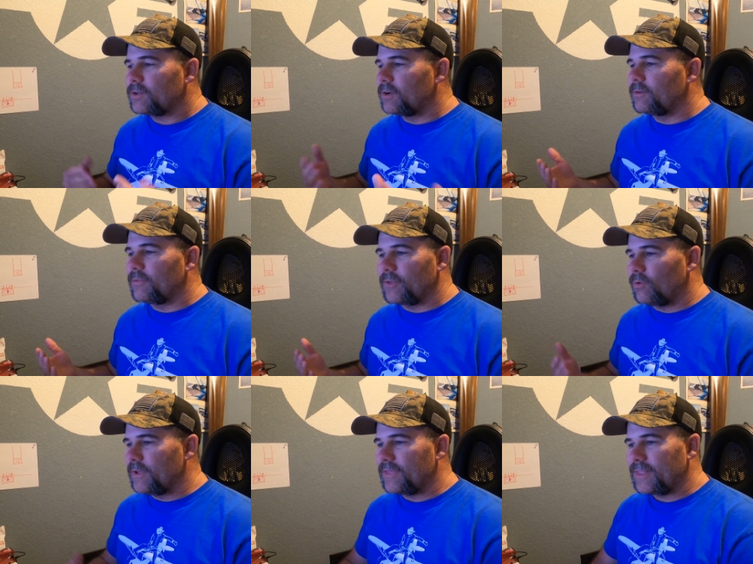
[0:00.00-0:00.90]
So
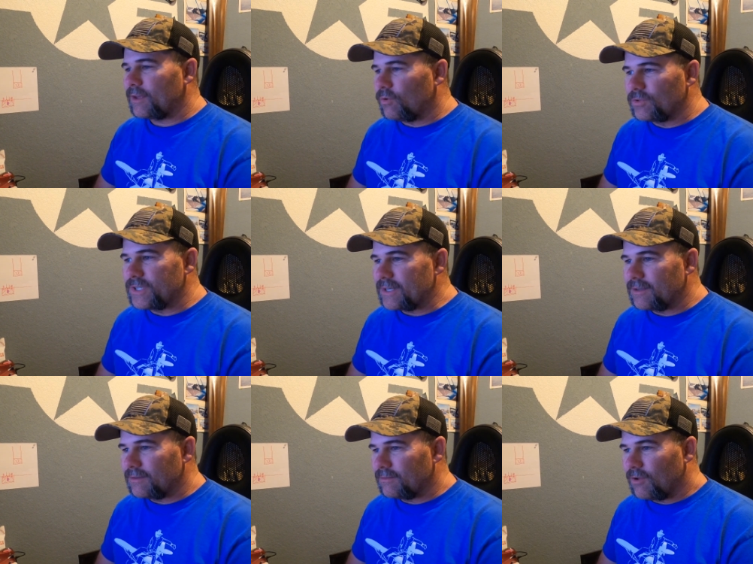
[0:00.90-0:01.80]
the only thing that holds
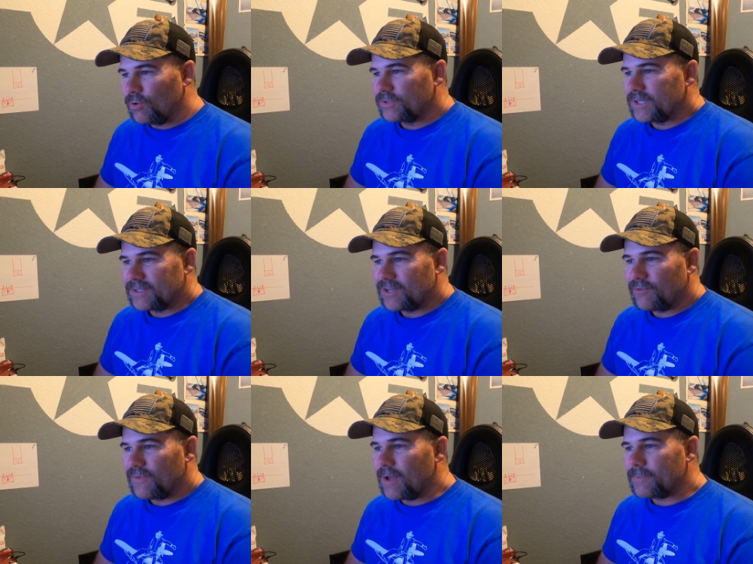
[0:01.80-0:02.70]

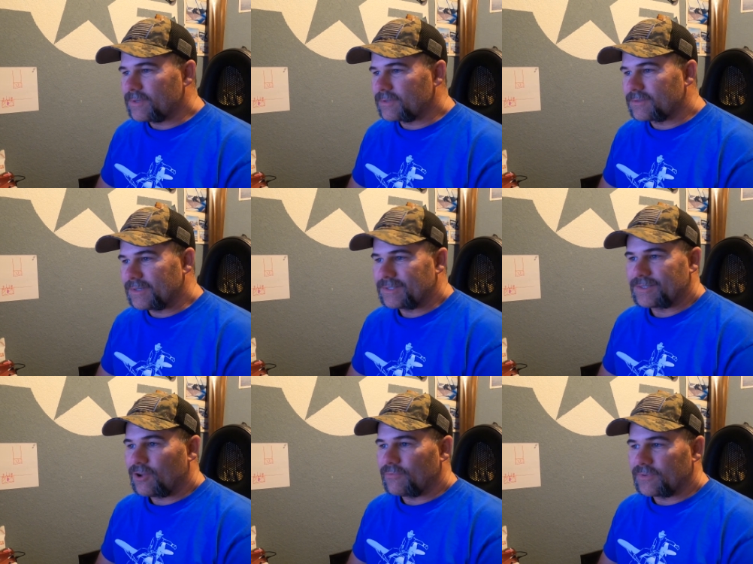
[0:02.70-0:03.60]
itself up is
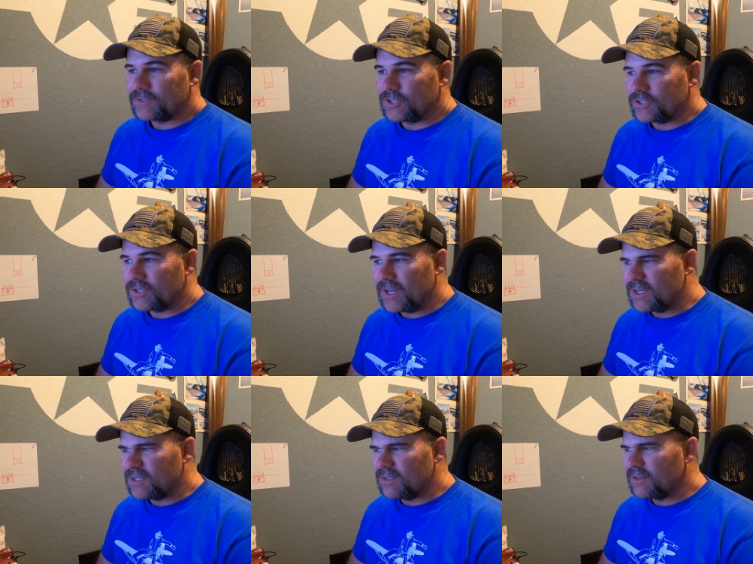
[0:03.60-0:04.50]
itself. It's
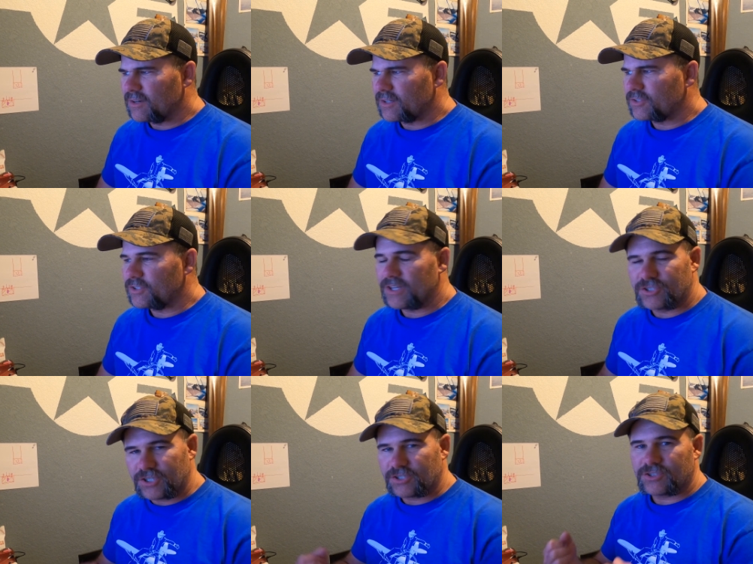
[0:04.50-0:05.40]

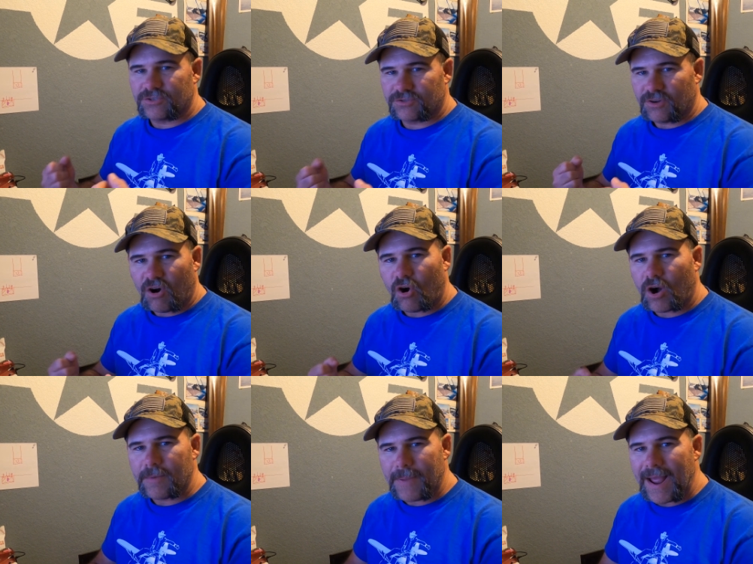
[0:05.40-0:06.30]
just
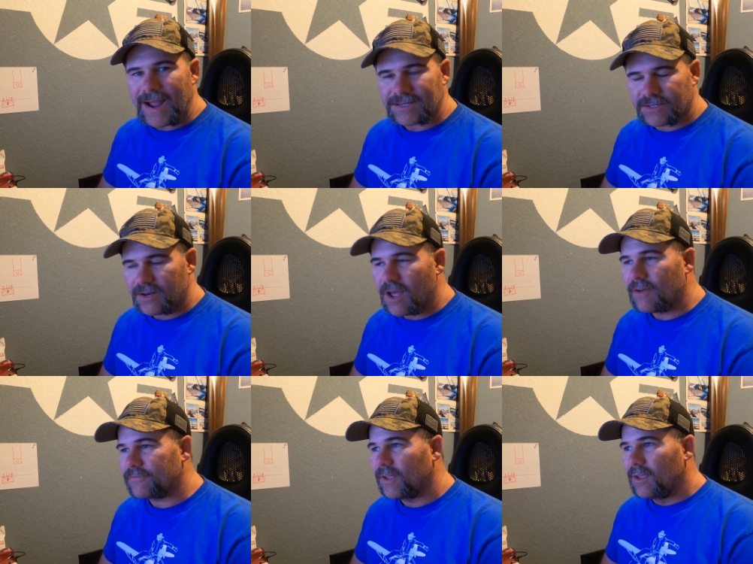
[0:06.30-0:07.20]
hard packed
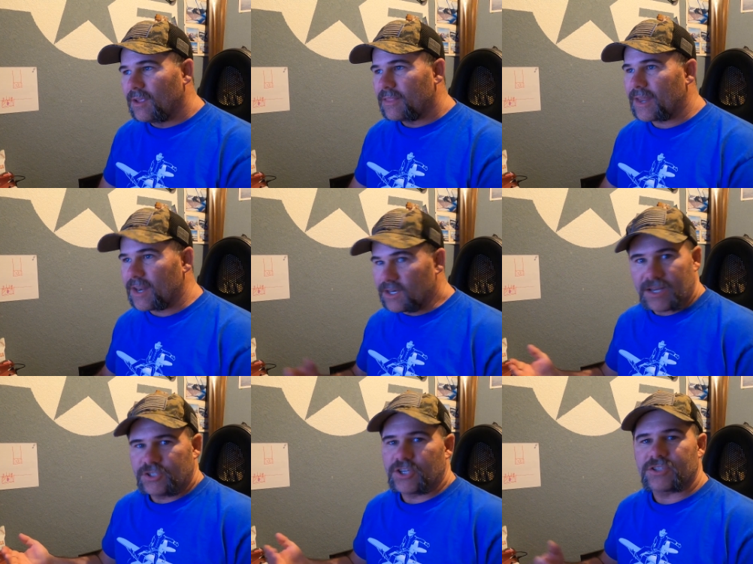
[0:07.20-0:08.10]
enough that
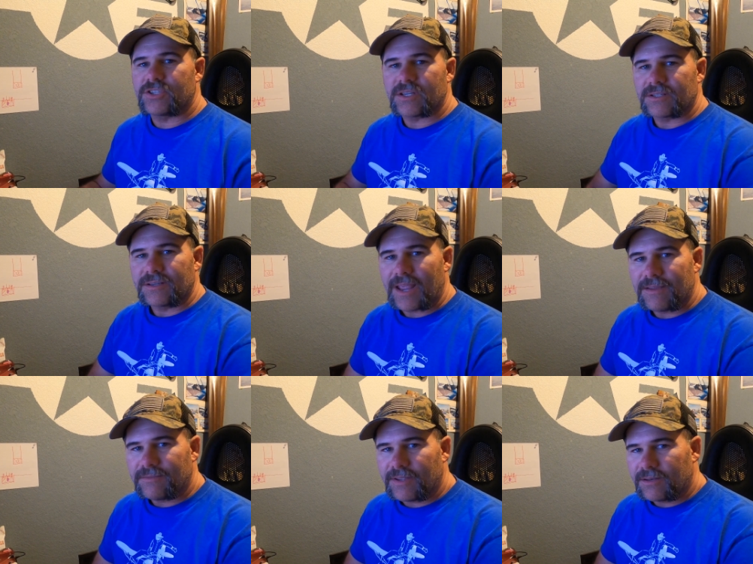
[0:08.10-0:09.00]
it just doesn't
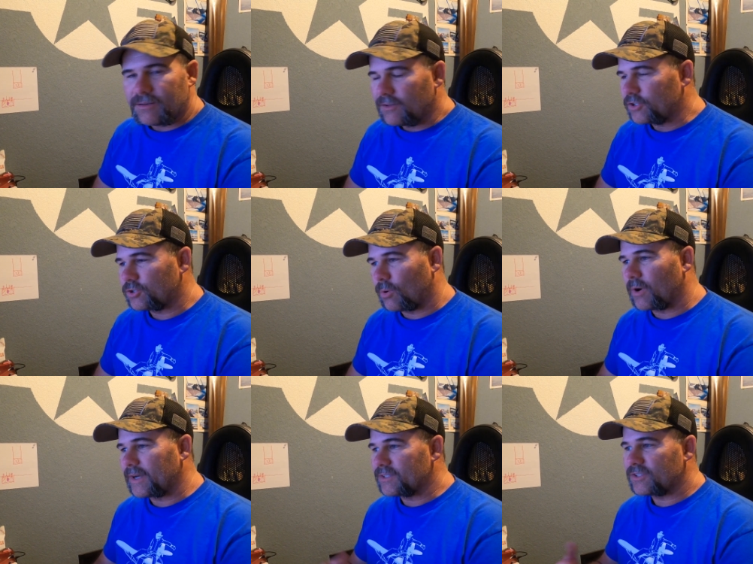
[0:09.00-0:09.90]
cave in. The
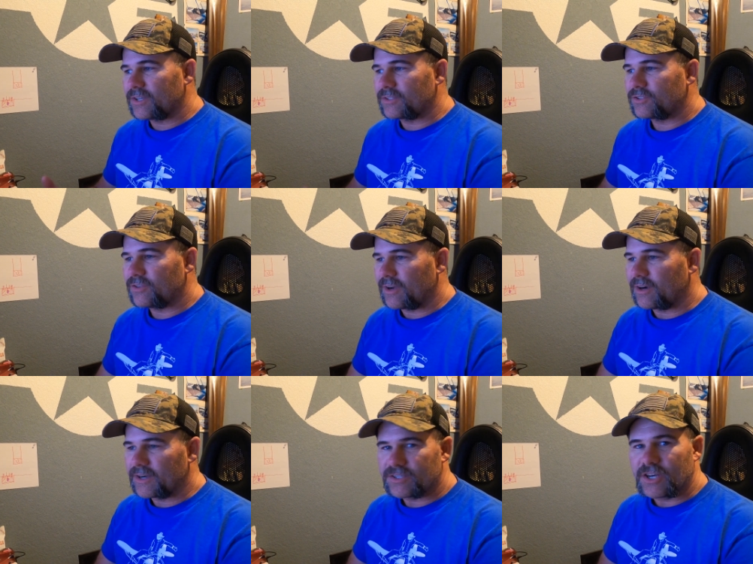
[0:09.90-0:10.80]
shoring is just
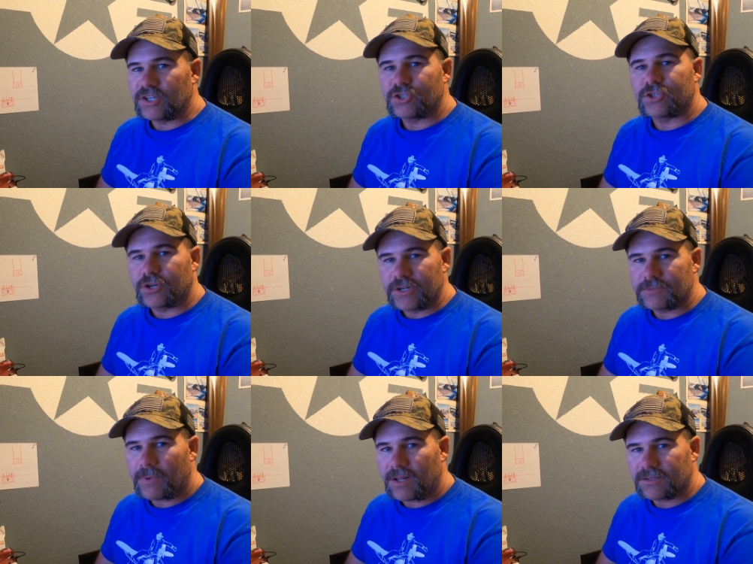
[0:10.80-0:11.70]
there as an
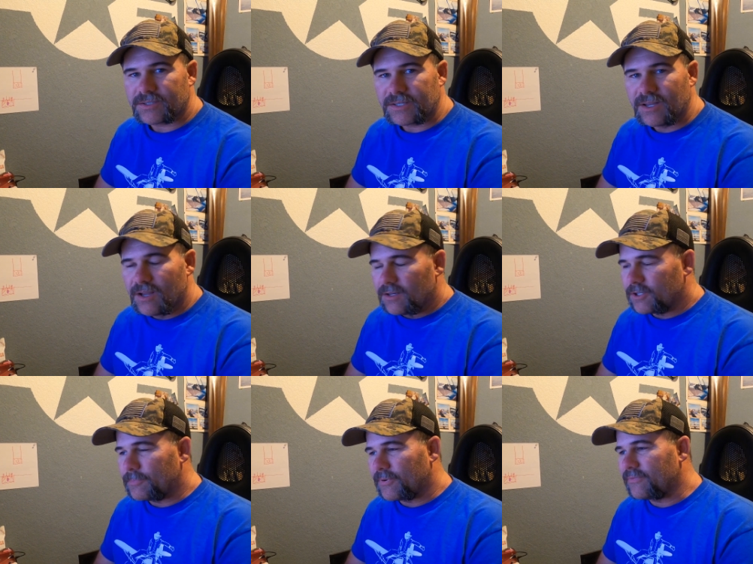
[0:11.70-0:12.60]
insurance policy
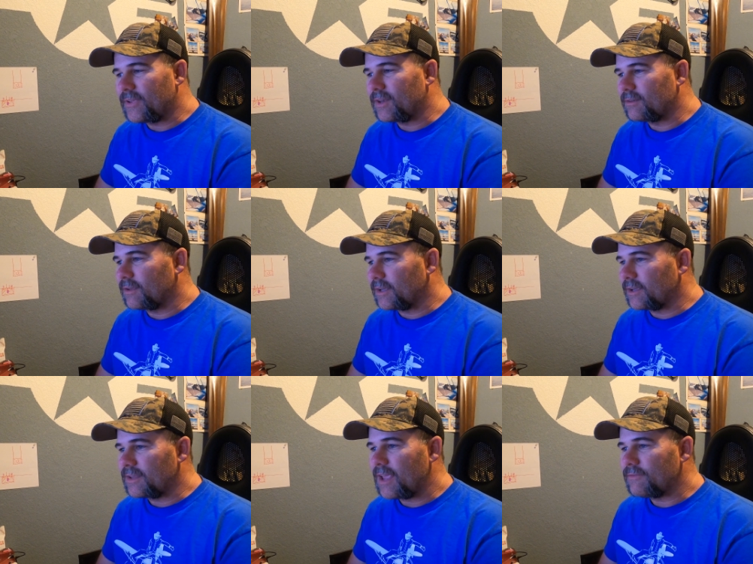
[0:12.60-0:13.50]
to prevent
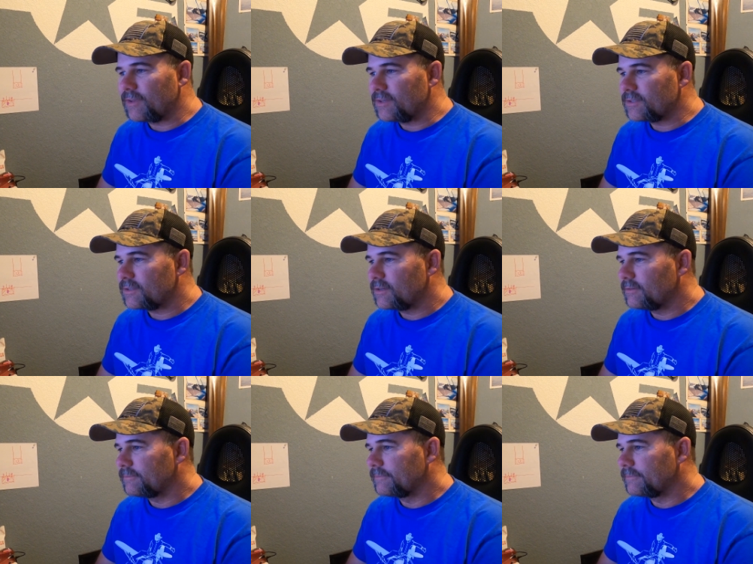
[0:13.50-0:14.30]
cave-ins.